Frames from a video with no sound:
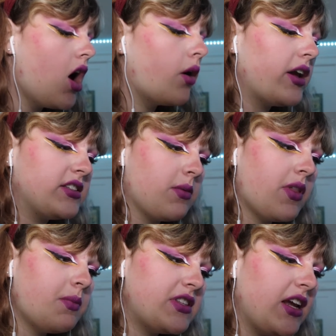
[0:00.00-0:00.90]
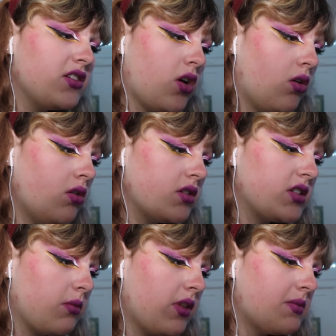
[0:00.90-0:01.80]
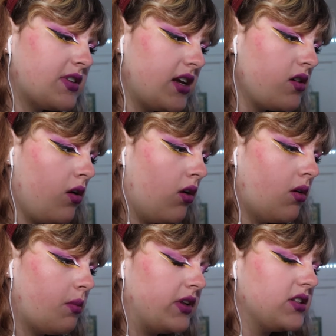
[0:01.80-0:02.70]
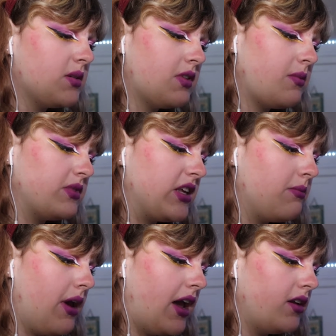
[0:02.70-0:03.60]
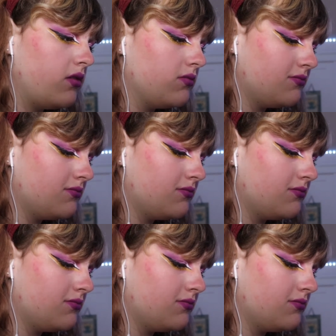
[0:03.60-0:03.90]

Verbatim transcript: Okay, some of them say adult, some of them say adult, but some of them said men.